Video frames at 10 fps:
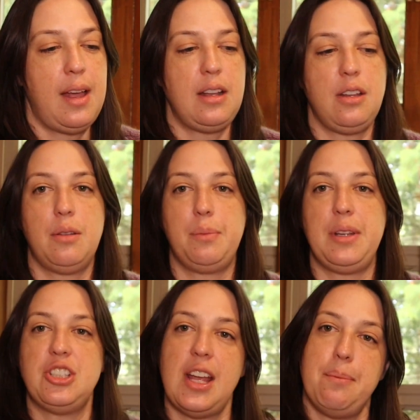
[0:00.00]
and you'll
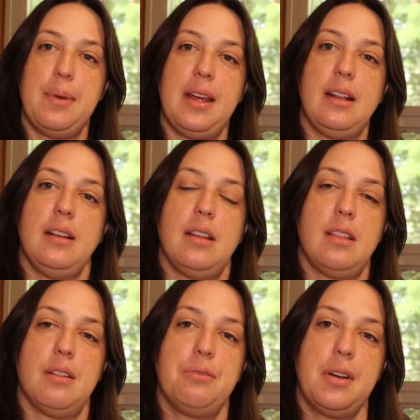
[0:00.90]
be shaping
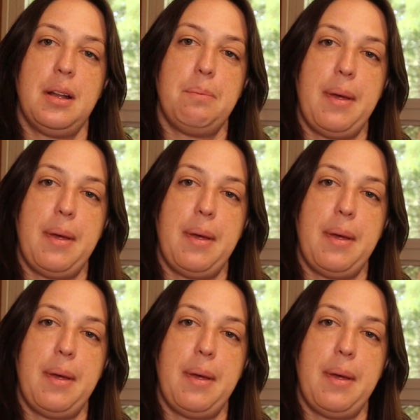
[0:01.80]
the front